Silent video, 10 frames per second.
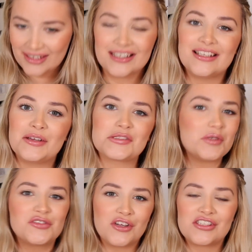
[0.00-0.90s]
Thank you so
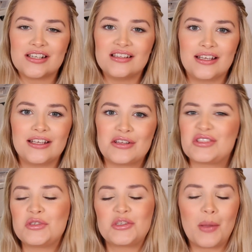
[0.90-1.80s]
much for watching. Thank you
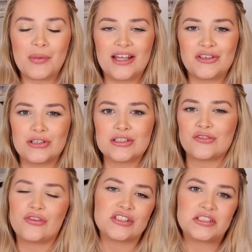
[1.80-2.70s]
so much to my patrons
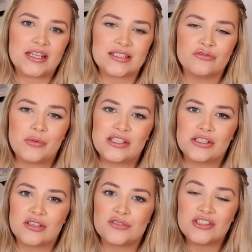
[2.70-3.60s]
for suggesting for me to
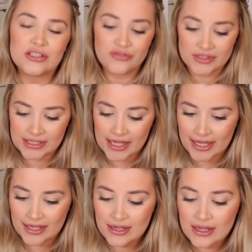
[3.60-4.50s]
do this video for
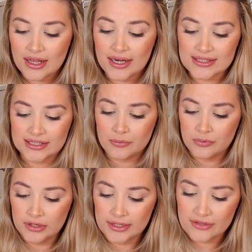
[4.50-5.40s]
tonight. Like I said, I
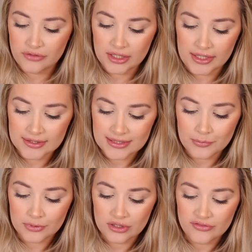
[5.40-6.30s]
will leave the link
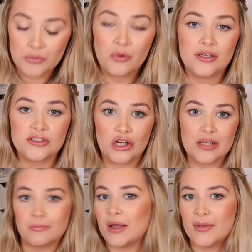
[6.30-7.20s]
down below if you want to
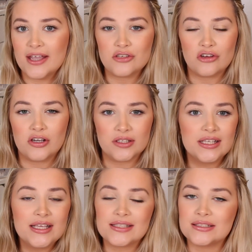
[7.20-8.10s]
join my Patreon.
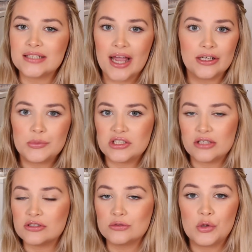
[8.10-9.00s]
It's entirely up to you.
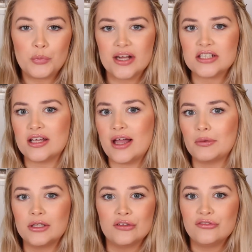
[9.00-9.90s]
There's no pressure. I
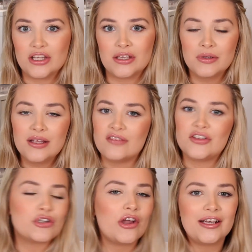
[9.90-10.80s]
will love you if
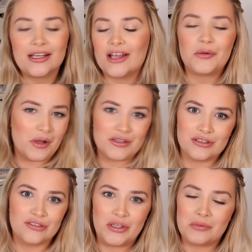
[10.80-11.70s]
you join, and I will also
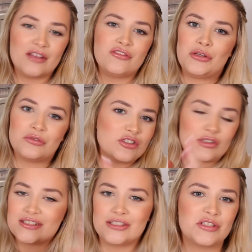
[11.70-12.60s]
love you if you just
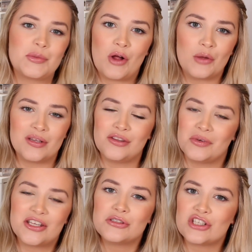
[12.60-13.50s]
continue supporting me through
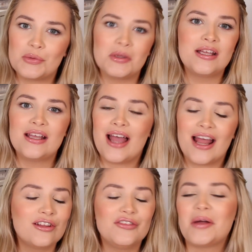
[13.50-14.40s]
my YouTube.
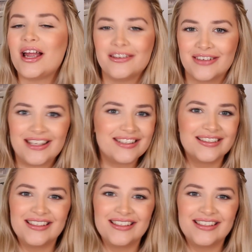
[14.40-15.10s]
I love you either way.